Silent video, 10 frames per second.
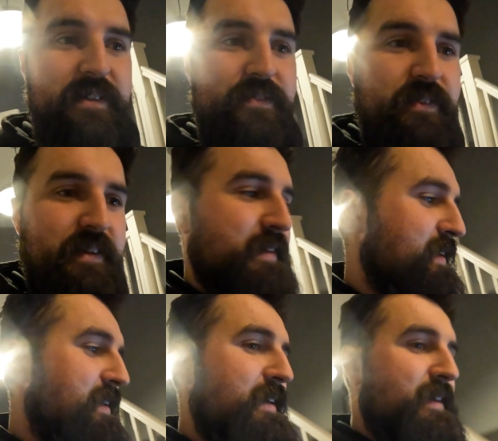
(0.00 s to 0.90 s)
which is funny.
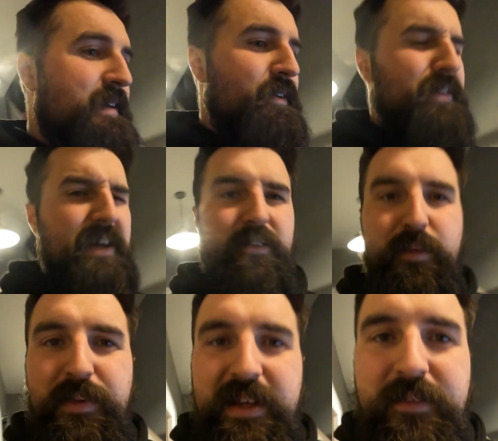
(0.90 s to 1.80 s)
I
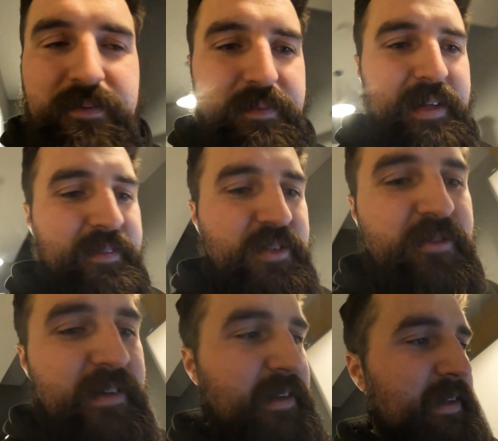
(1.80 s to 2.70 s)
remember that. That's
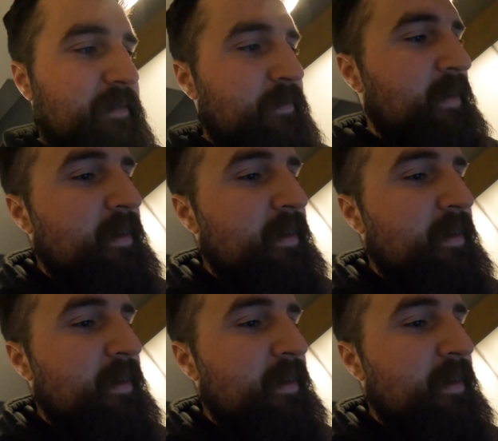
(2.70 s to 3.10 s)
straight now.